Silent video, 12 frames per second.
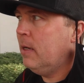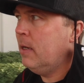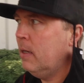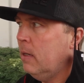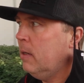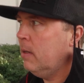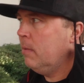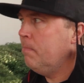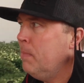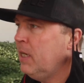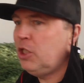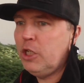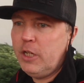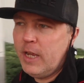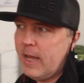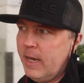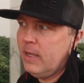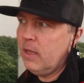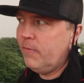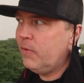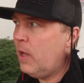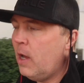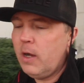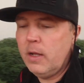uh, mention yet in the
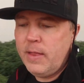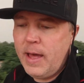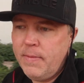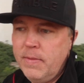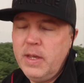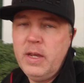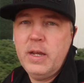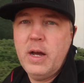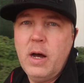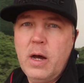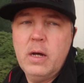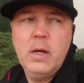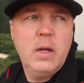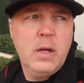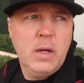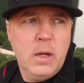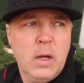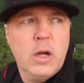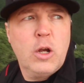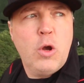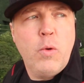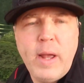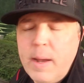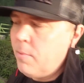vlog that the uh,
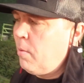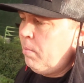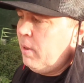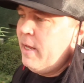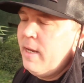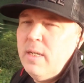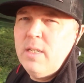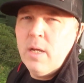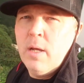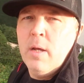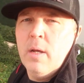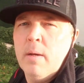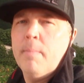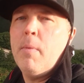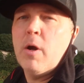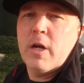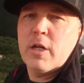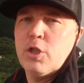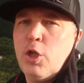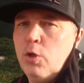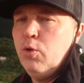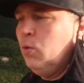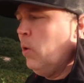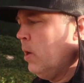Go Gamble Blend Mark
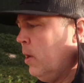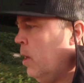two,